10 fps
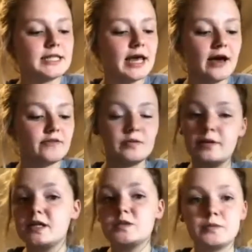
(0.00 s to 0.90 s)
they have
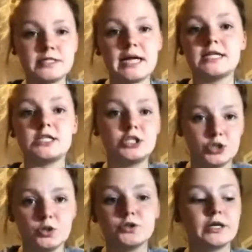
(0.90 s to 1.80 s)
committed to protecting
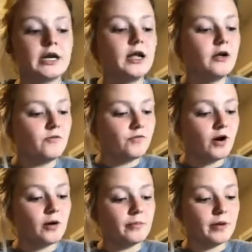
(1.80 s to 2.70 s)
children
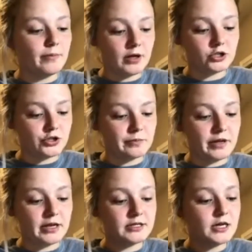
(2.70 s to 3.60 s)
from
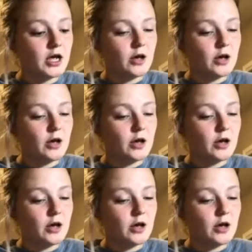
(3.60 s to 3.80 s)
maltreatment.